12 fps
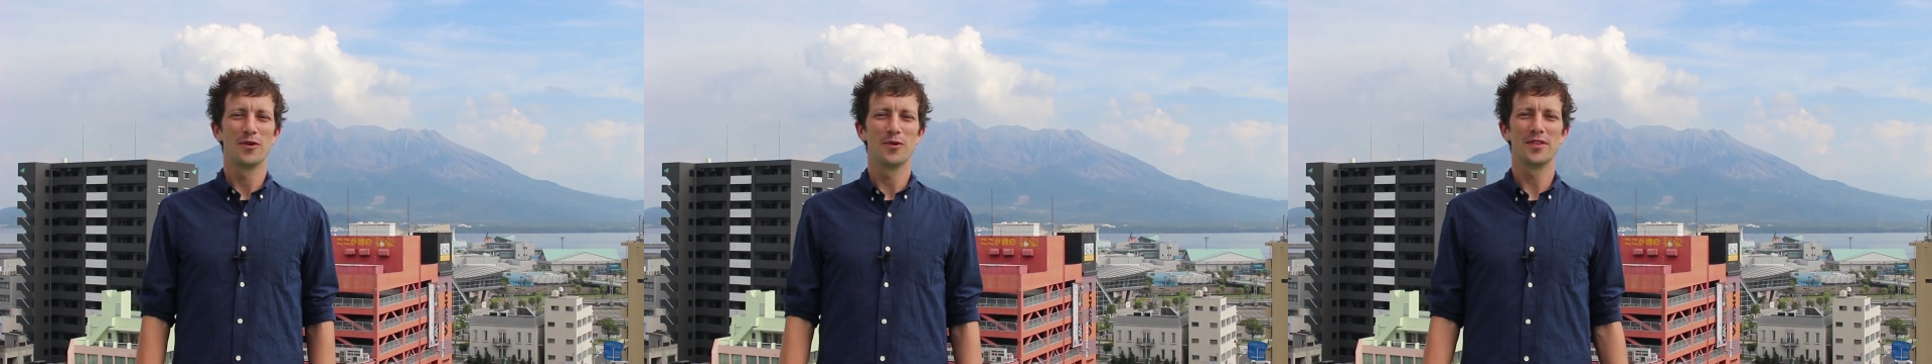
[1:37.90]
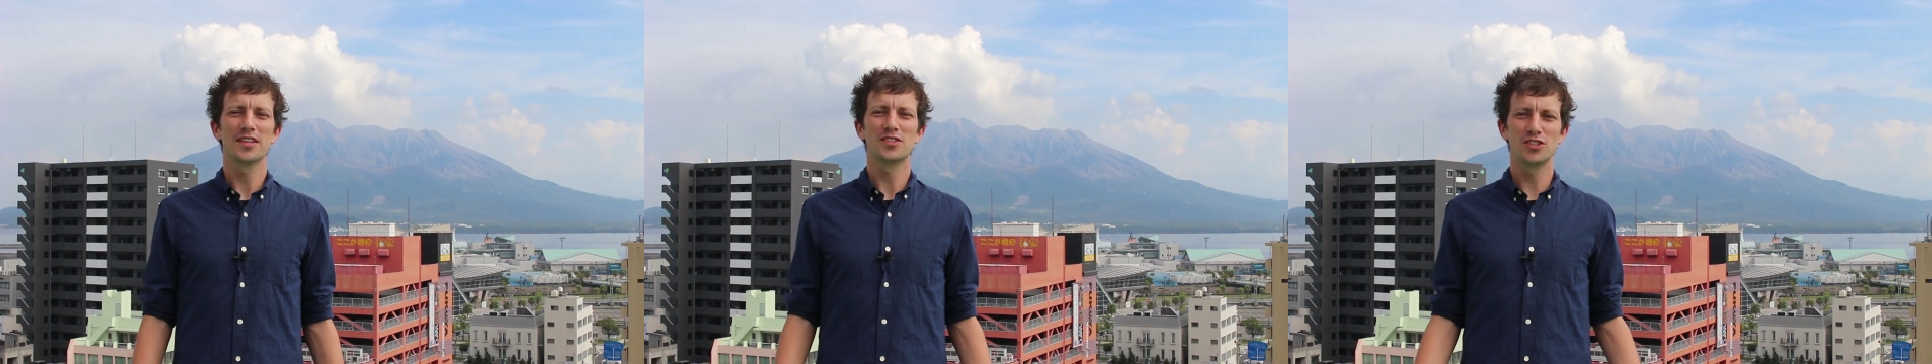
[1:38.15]

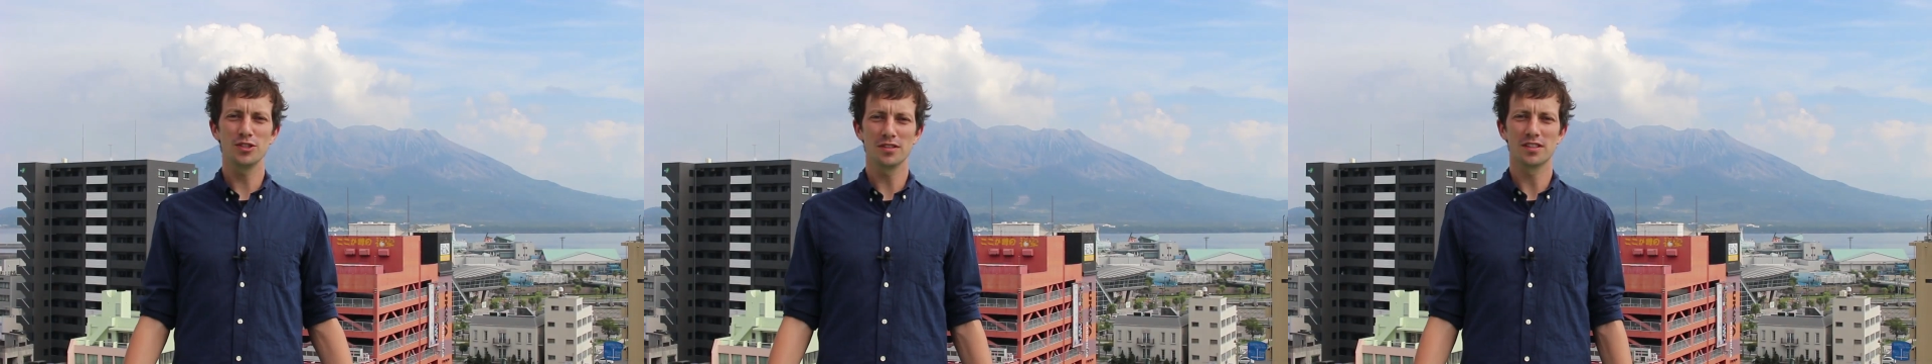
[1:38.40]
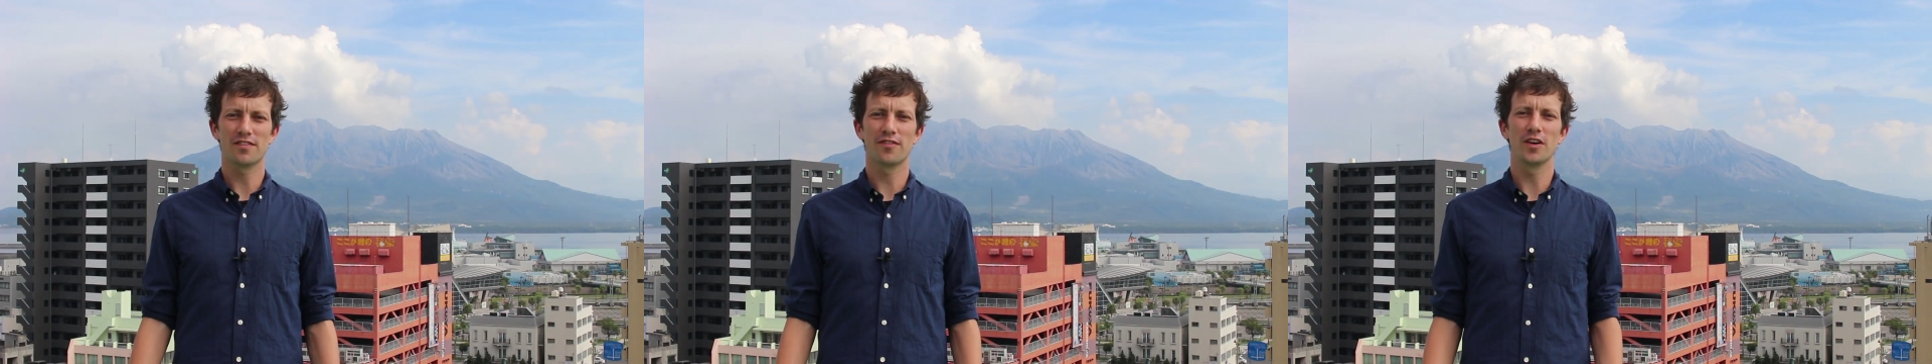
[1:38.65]
When the
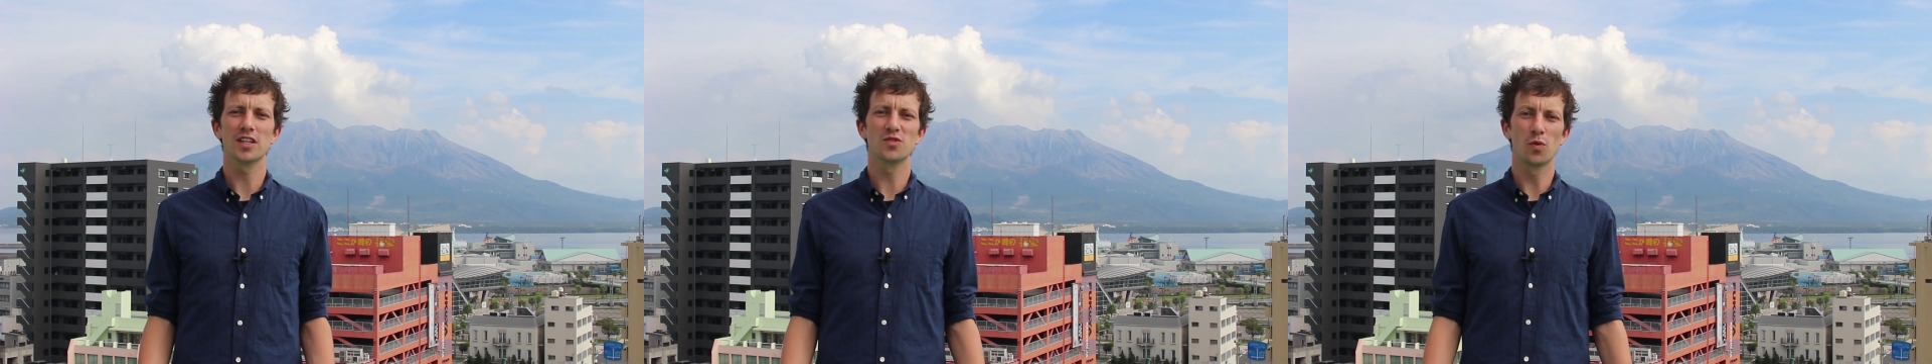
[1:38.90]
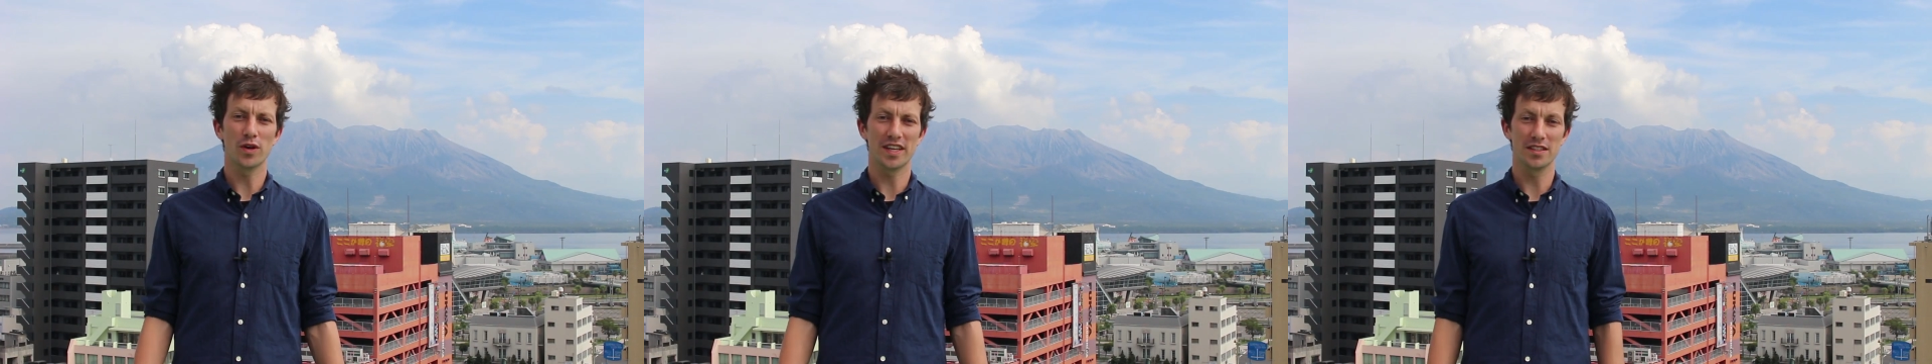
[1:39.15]
students first
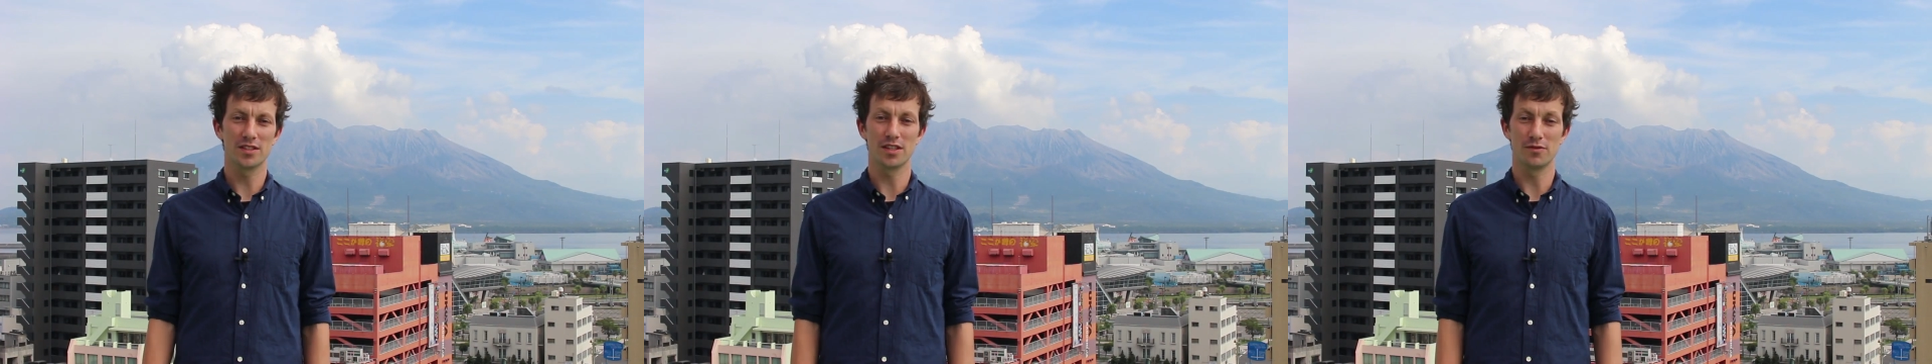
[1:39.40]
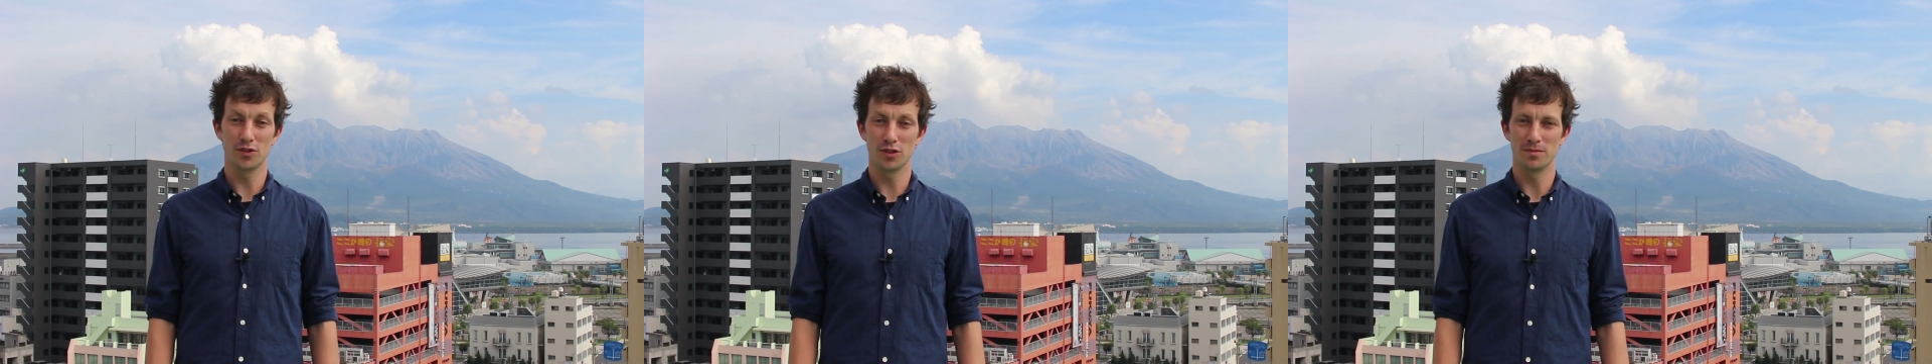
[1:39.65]
walk into
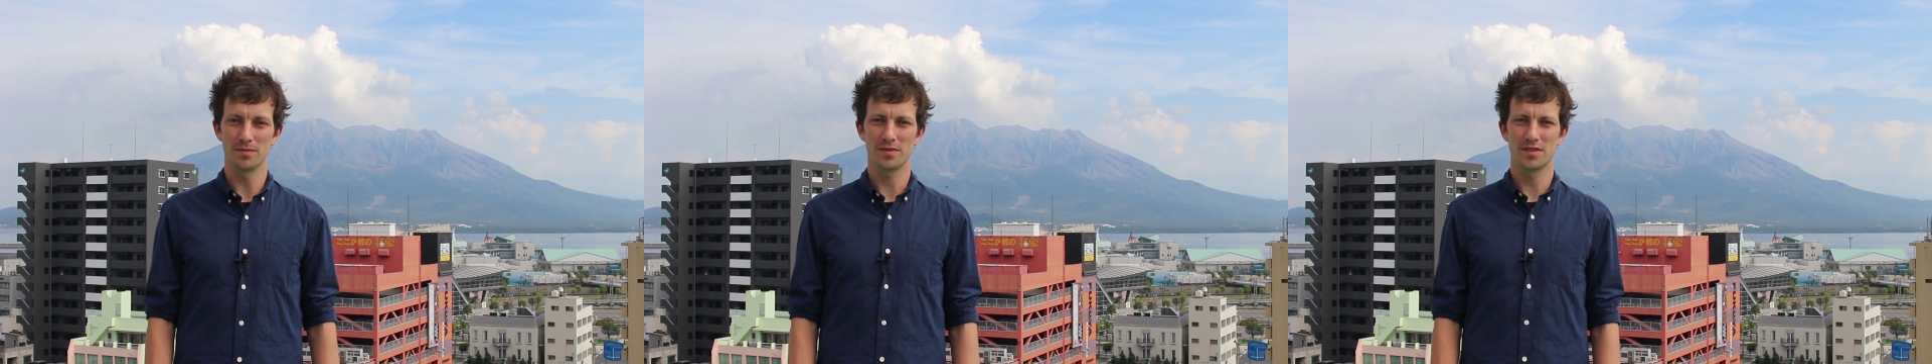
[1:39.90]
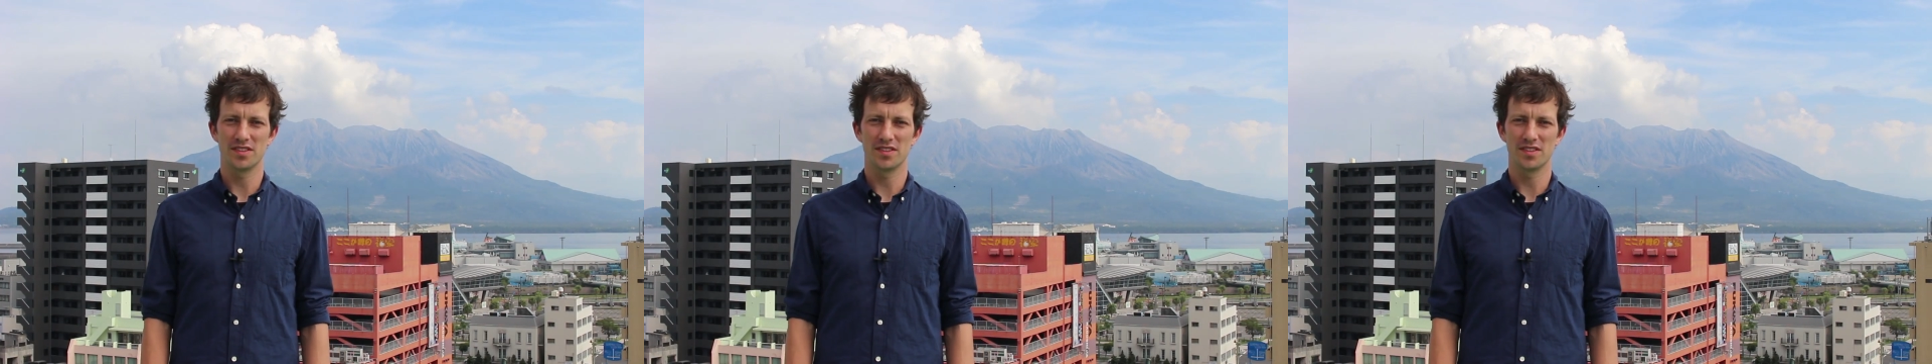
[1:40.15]
the room,